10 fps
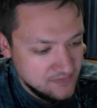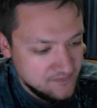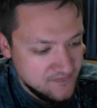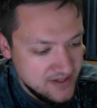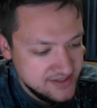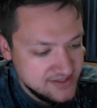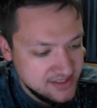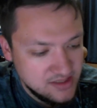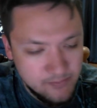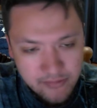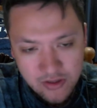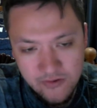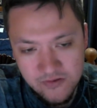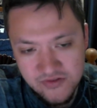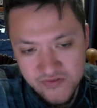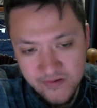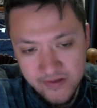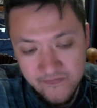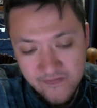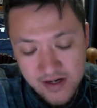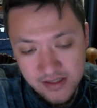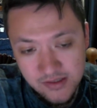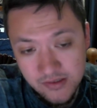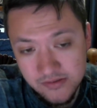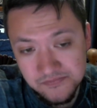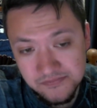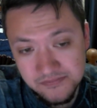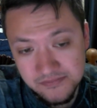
facing the Bulls for the final